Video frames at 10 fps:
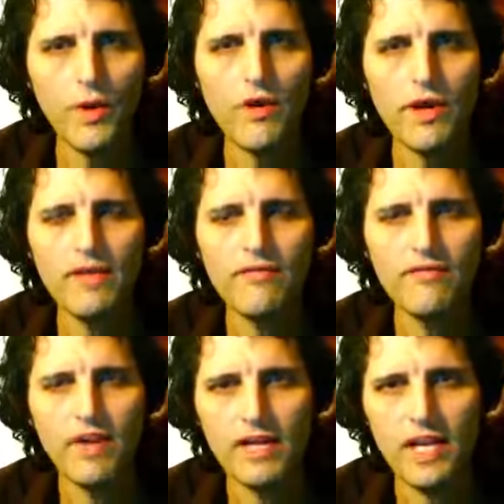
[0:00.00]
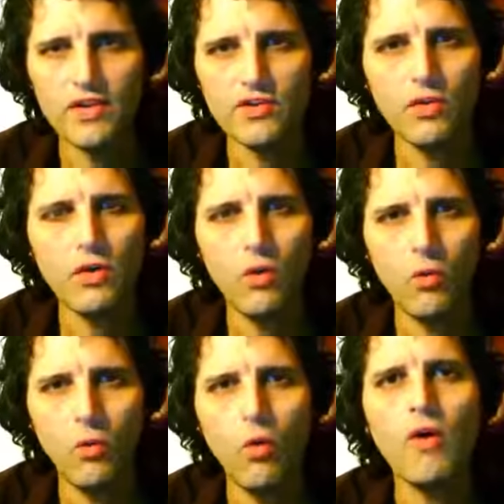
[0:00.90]
We are in
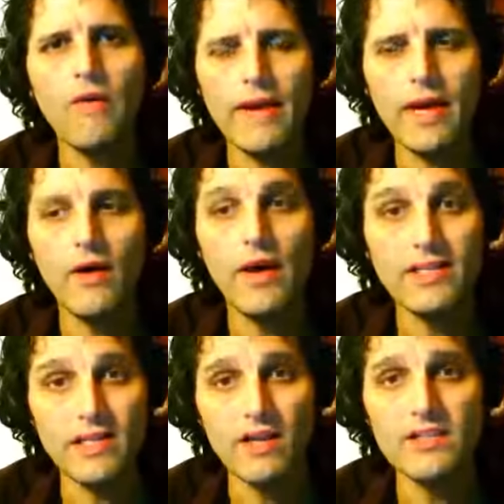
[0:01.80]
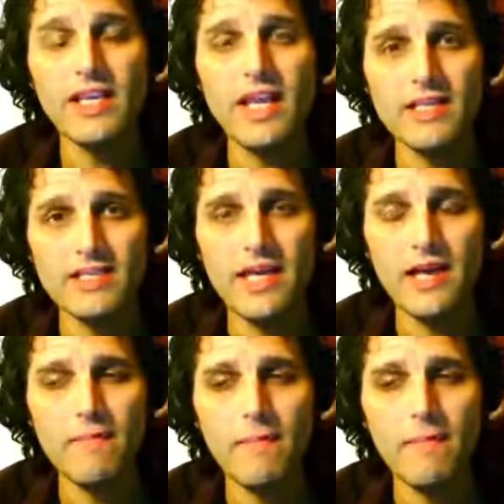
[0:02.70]
financial war right now. It's us against